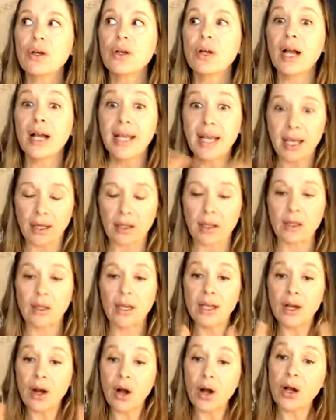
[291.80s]
again,
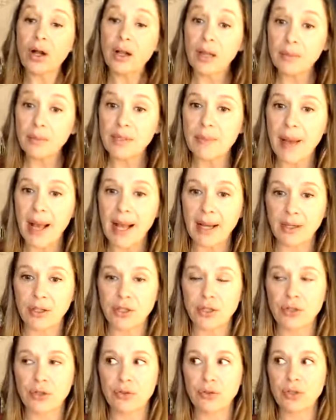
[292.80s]
it all comes back
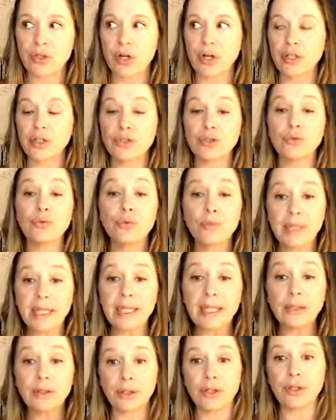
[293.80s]
to starting to
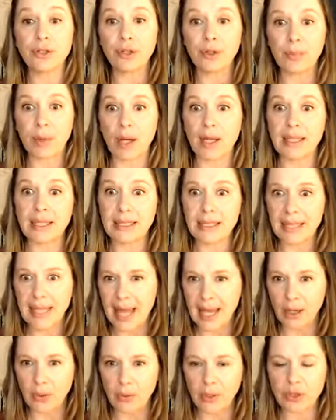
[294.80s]
relearn your body's
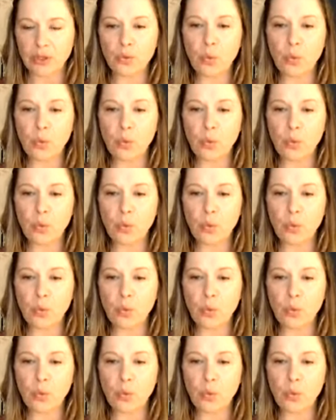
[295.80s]
language.